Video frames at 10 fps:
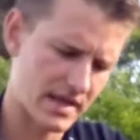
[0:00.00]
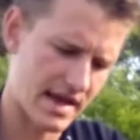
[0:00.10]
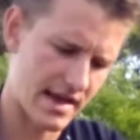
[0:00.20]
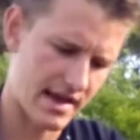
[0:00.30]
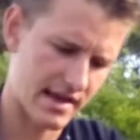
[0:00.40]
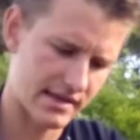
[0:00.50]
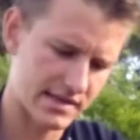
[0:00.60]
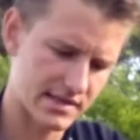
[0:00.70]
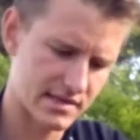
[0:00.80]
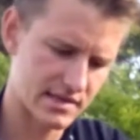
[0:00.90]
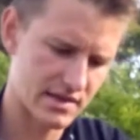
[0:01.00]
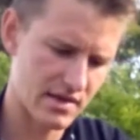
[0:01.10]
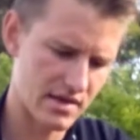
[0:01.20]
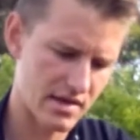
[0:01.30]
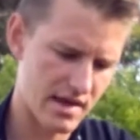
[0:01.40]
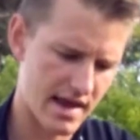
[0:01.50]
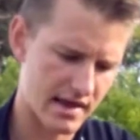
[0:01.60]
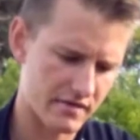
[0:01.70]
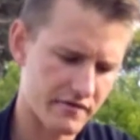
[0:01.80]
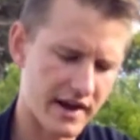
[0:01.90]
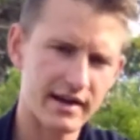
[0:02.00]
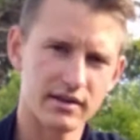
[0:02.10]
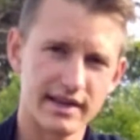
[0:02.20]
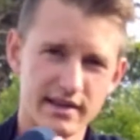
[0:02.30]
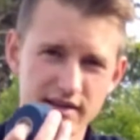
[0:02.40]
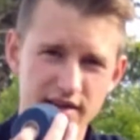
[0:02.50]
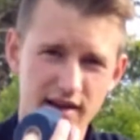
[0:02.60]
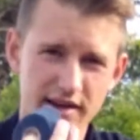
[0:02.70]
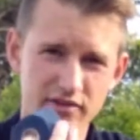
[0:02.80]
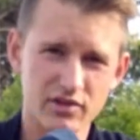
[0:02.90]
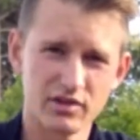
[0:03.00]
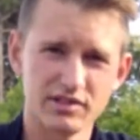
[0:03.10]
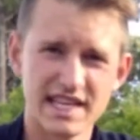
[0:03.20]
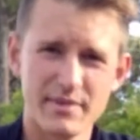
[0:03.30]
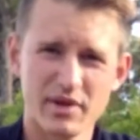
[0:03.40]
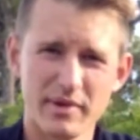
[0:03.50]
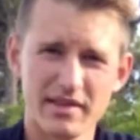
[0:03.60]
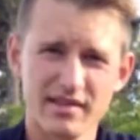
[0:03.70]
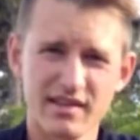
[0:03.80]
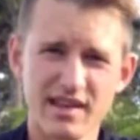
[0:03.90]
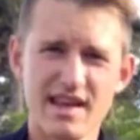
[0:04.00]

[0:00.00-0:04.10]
And finally, I'll give you a little taping method.